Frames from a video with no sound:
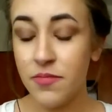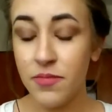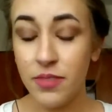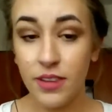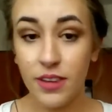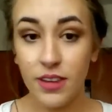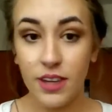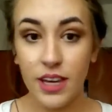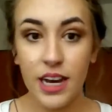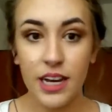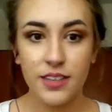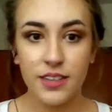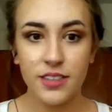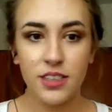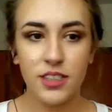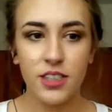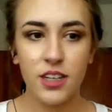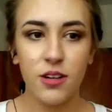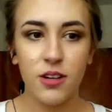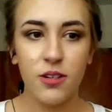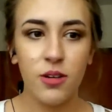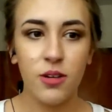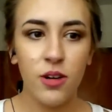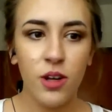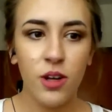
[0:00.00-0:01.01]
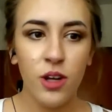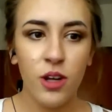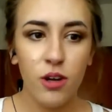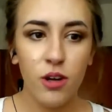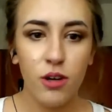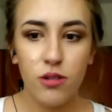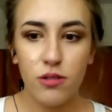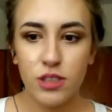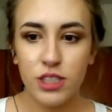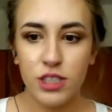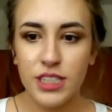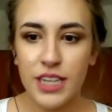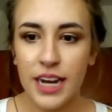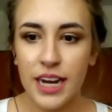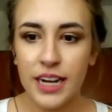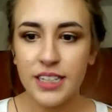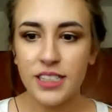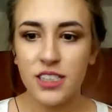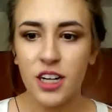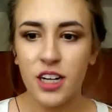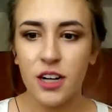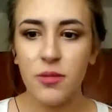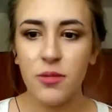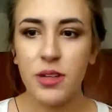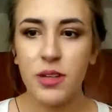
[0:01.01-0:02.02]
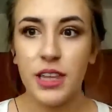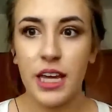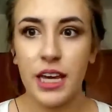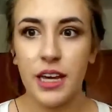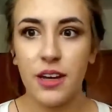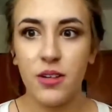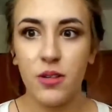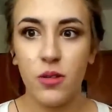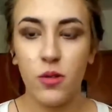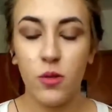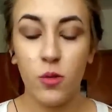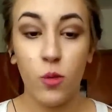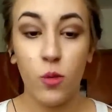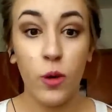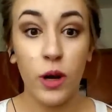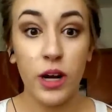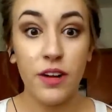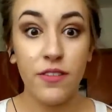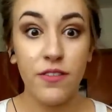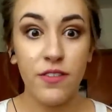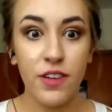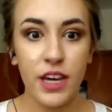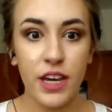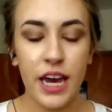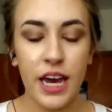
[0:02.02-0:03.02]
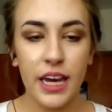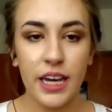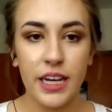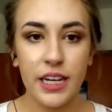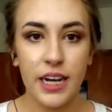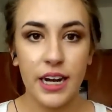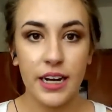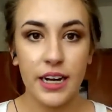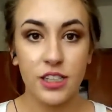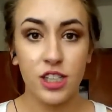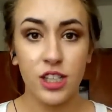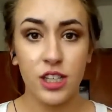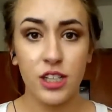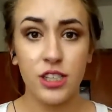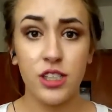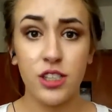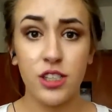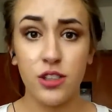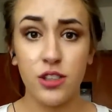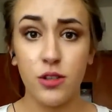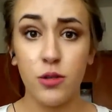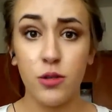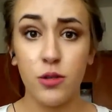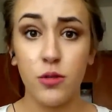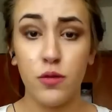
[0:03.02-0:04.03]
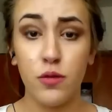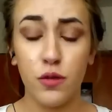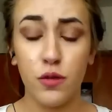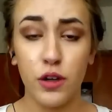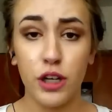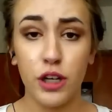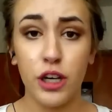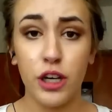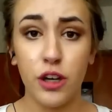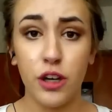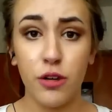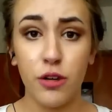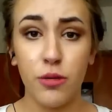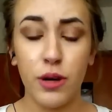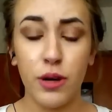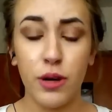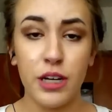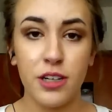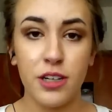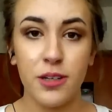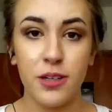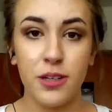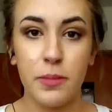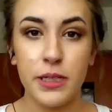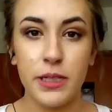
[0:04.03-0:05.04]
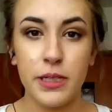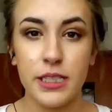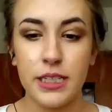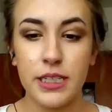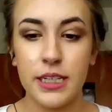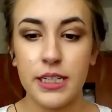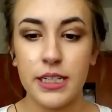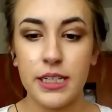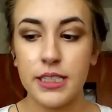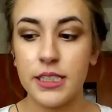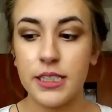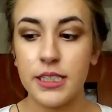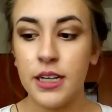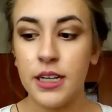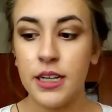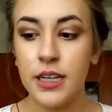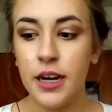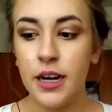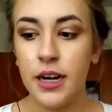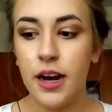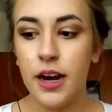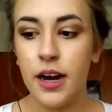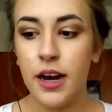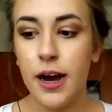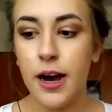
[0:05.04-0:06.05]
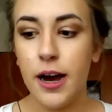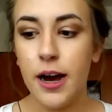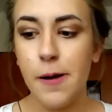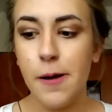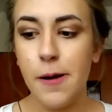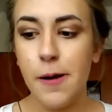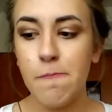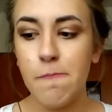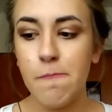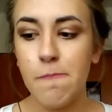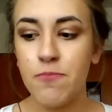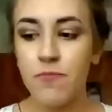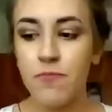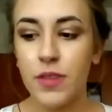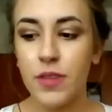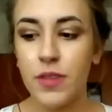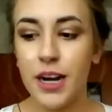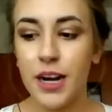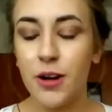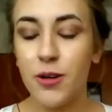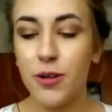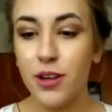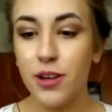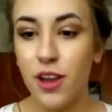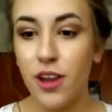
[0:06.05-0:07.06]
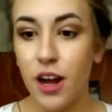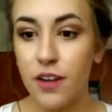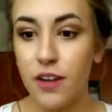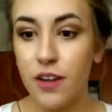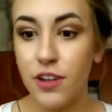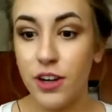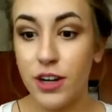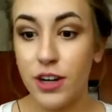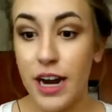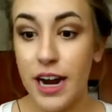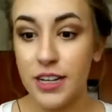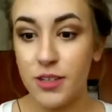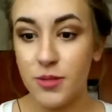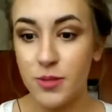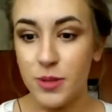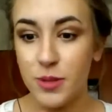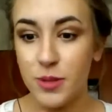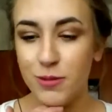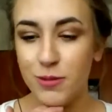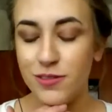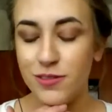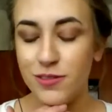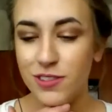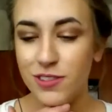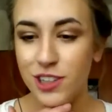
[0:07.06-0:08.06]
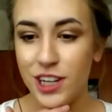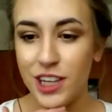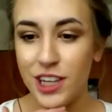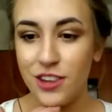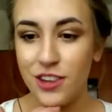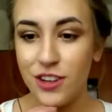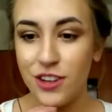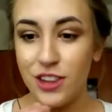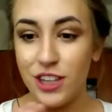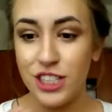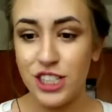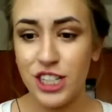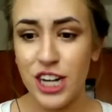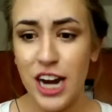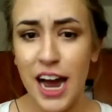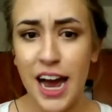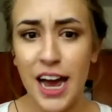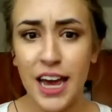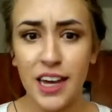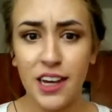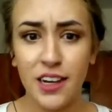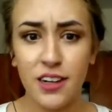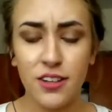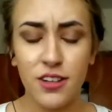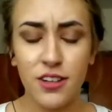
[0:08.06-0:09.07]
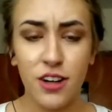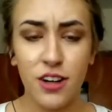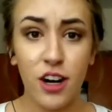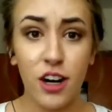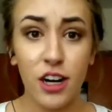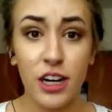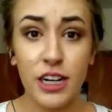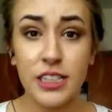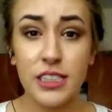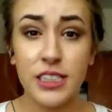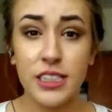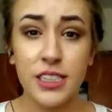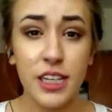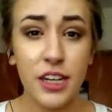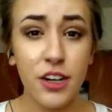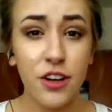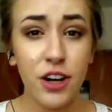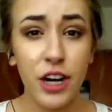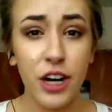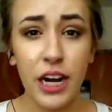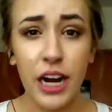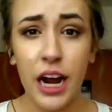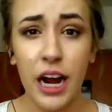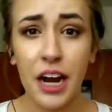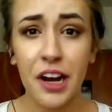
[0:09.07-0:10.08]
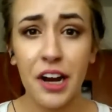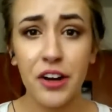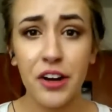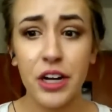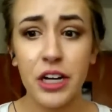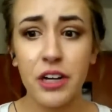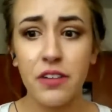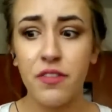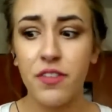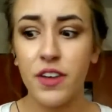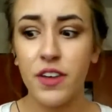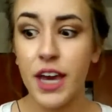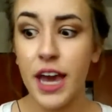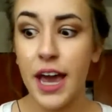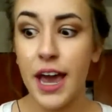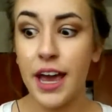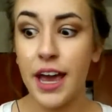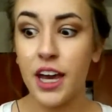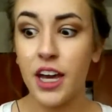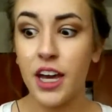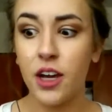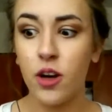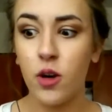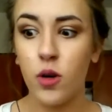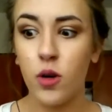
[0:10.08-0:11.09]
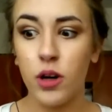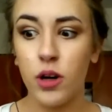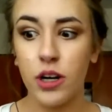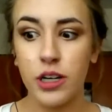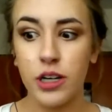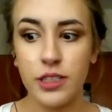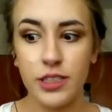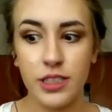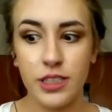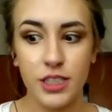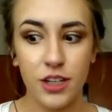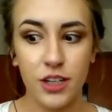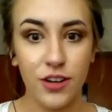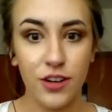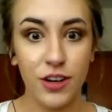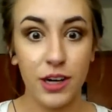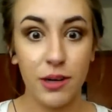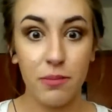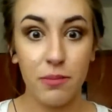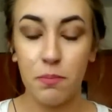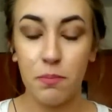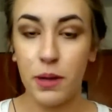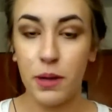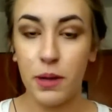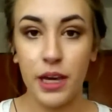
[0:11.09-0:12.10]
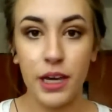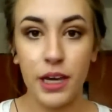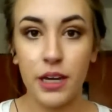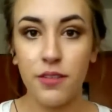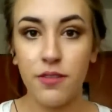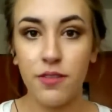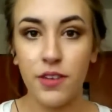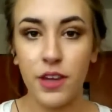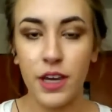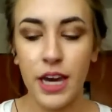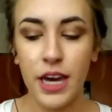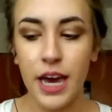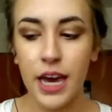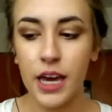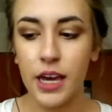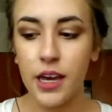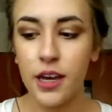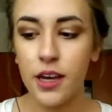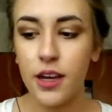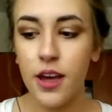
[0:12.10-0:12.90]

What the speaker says: Yeah, so we'll just kind of start with like what a VA can actually do for you and your business. I know a lot of you guys were looking through the chat are considering hiring a VA or you're considering being a VA.